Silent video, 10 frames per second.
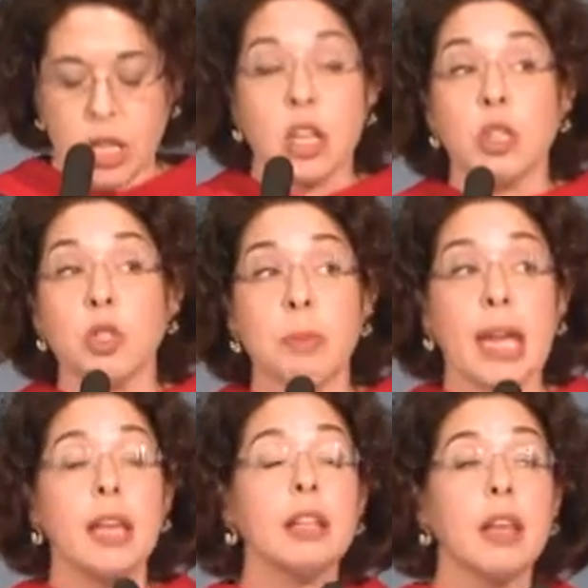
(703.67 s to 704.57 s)
She was
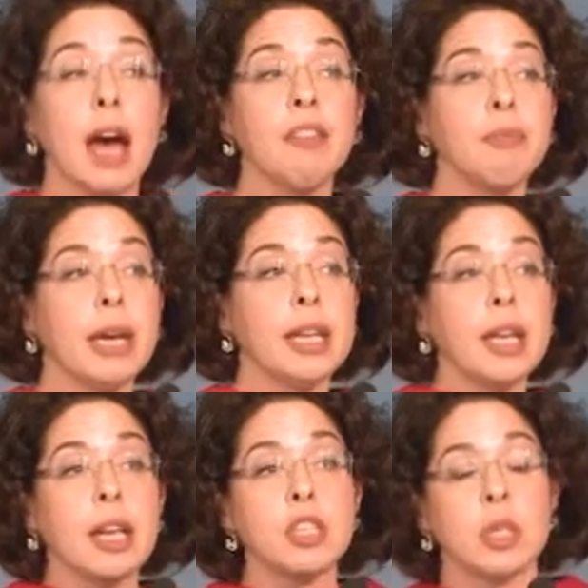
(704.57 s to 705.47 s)
making a lot of money,
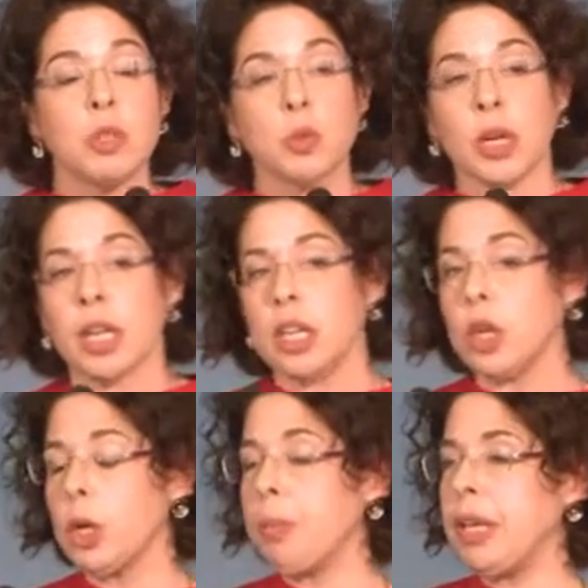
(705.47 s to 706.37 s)
and she was working
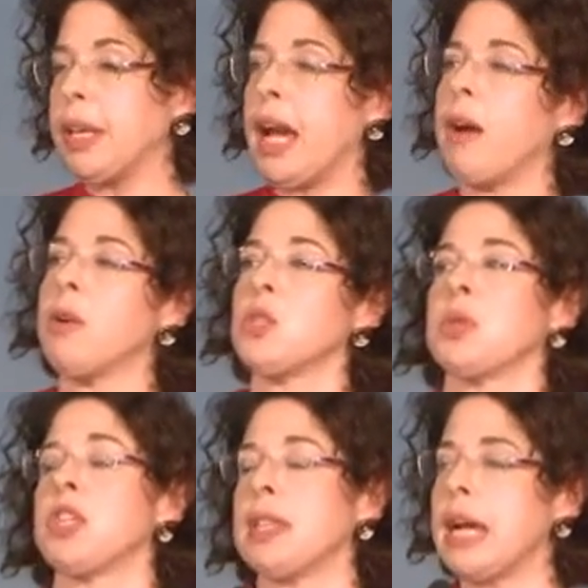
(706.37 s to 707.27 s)
European hours,
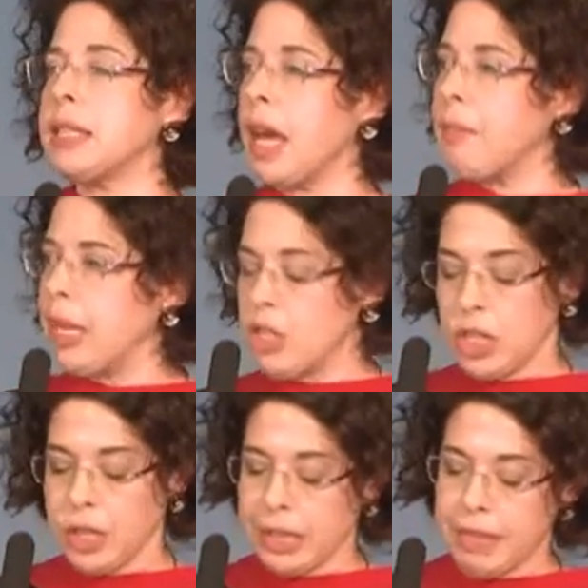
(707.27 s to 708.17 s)
which at that time meant
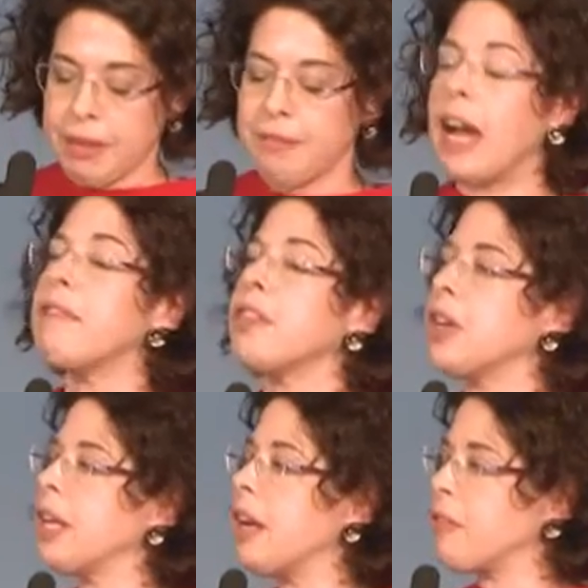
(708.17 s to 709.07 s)
she could leave at
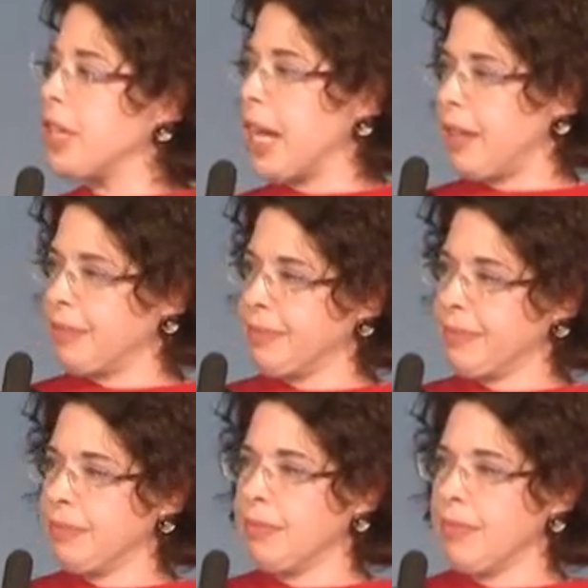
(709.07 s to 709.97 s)
5:30 every day.
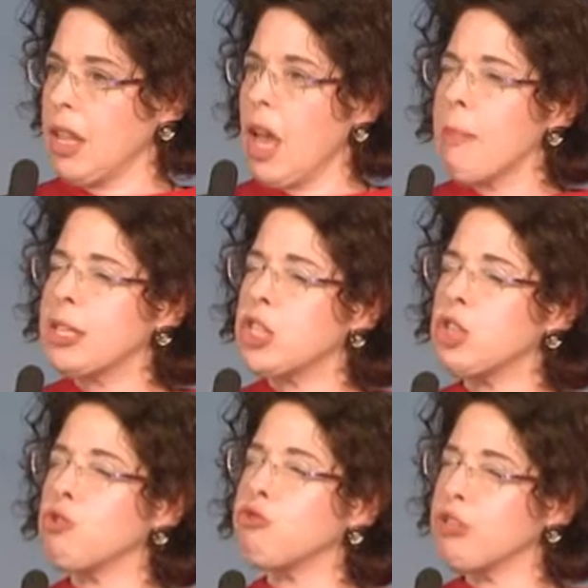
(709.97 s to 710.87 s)
But
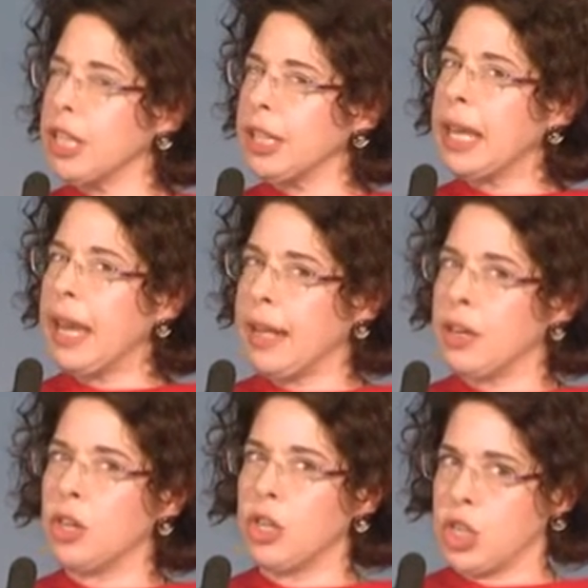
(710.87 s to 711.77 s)
she really
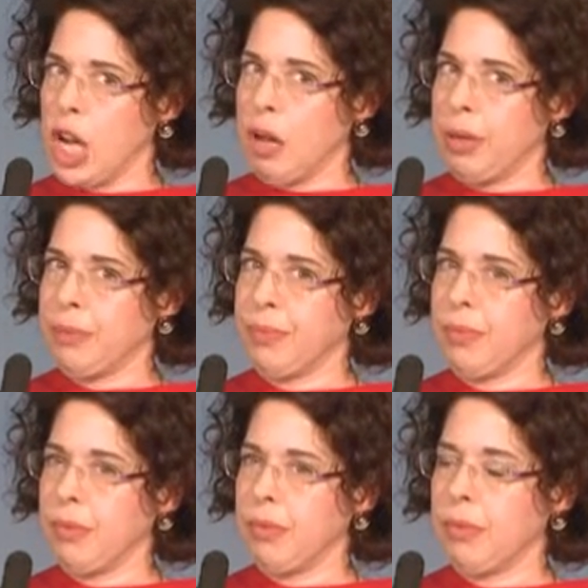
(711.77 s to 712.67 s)
hated her job.
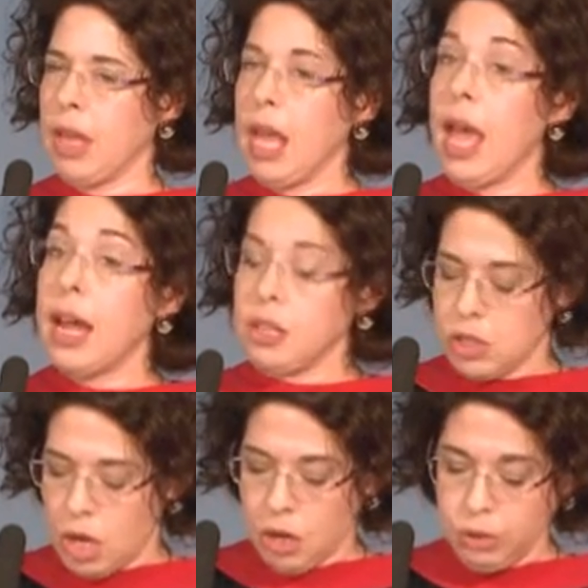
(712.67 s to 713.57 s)
And
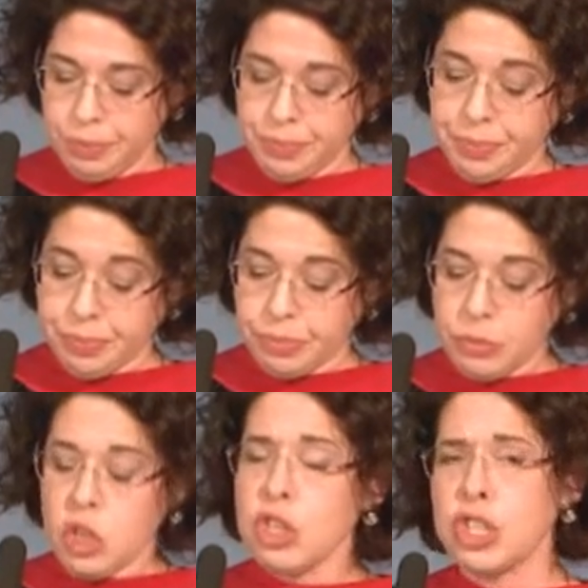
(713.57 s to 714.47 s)
so
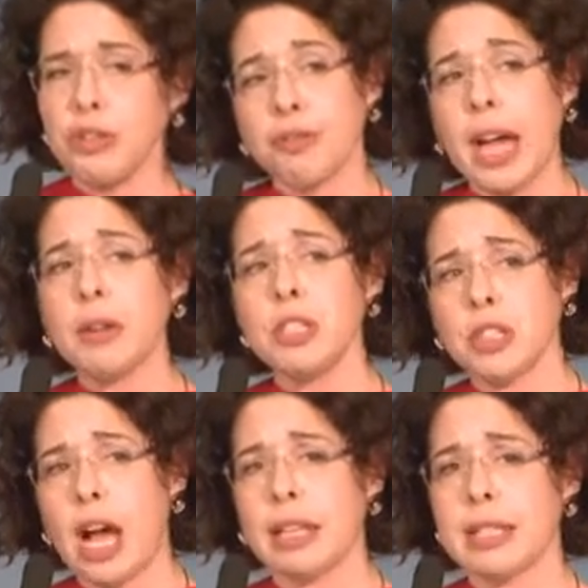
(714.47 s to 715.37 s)
she found
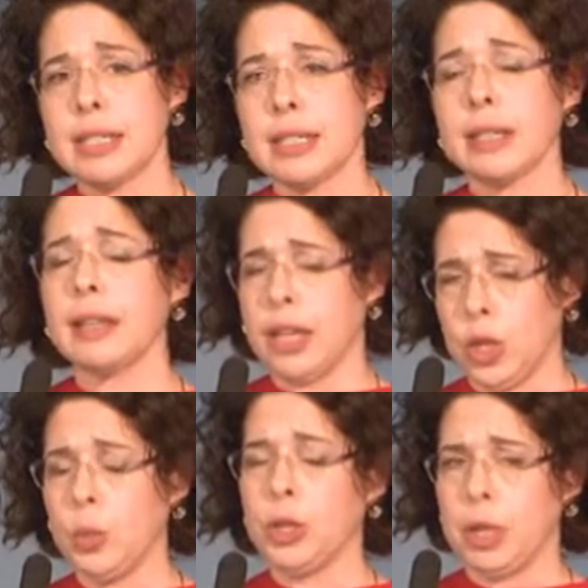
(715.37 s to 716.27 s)
solace, like
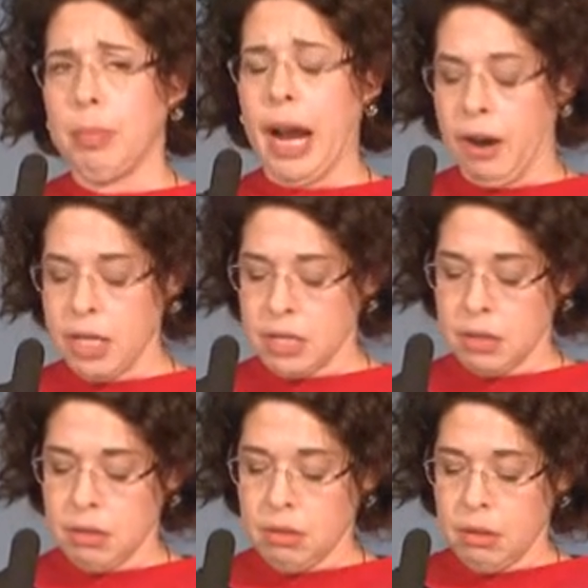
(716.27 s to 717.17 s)
you would in Paris,
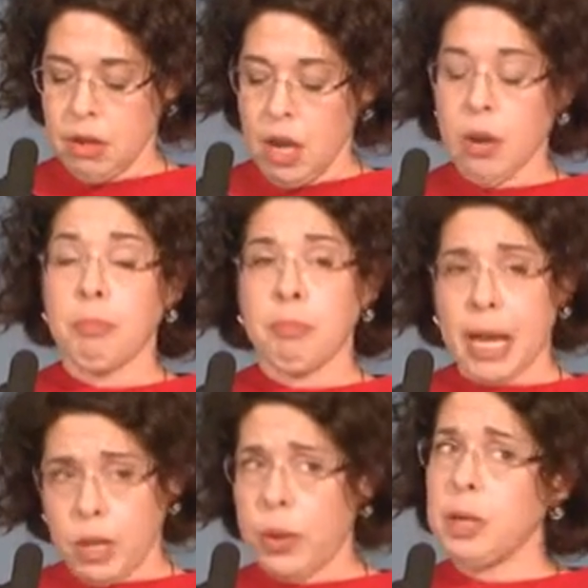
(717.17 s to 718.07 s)
by
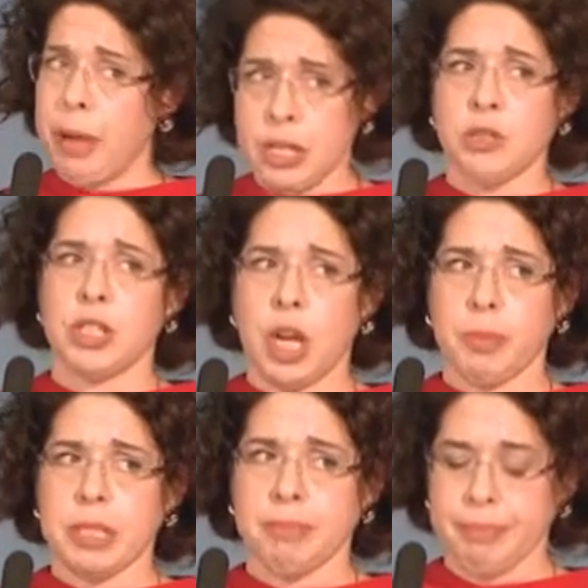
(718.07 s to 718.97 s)
going to pastry shops.